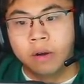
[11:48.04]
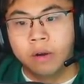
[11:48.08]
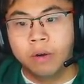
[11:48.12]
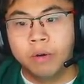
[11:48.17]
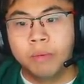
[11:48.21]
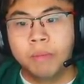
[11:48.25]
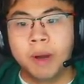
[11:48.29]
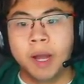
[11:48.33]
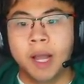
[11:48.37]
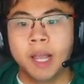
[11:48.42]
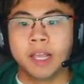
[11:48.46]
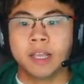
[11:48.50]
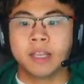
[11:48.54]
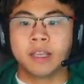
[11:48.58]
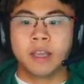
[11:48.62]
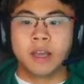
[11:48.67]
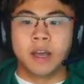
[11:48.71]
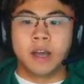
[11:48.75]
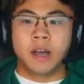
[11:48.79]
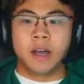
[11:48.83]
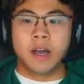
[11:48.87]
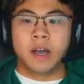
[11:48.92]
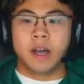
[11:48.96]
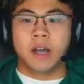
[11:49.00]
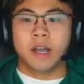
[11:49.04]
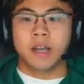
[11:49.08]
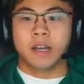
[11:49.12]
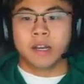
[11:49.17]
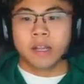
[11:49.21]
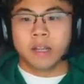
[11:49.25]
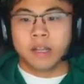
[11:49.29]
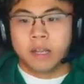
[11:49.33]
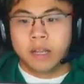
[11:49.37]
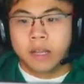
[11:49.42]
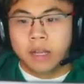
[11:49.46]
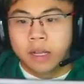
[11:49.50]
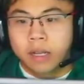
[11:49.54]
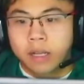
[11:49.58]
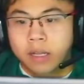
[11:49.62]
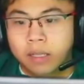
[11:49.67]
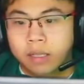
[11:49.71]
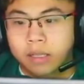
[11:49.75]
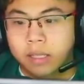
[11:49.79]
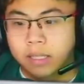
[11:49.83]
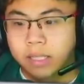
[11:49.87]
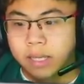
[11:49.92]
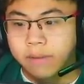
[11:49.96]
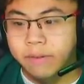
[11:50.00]
Oh my god.
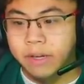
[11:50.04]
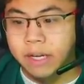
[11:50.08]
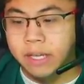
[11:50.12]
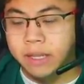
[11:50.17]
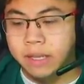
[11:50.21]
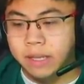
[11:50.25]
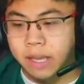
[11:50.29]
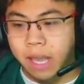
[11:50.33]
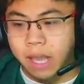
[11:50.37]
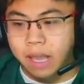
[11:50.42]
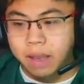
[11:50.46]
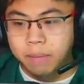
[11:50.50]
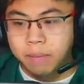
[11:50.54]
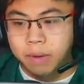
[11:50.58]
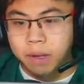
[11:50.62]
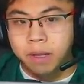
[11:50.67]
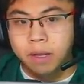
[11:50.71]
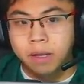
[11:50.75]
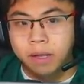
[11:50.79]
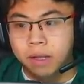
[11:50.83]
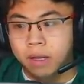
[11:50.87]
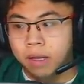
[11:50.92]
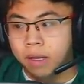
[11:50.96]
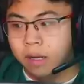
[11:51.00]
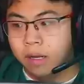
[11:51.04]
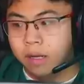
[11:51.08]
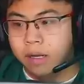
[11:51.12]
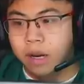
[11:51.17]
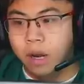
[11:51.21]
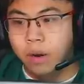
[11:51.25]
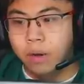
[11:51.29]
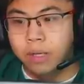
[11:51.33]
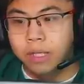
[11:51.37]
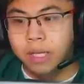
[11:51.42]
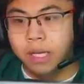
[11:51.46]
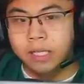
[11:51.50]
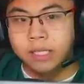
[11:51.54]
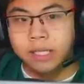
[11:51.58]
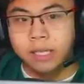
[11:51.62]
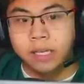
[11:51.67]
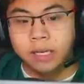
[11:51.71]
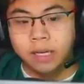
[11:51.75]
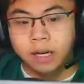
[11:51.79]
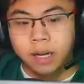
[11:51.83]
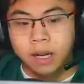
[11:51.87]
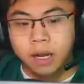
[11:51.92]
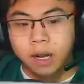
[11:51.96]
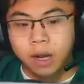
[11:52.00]
Does it even end the game? No, it doesn't.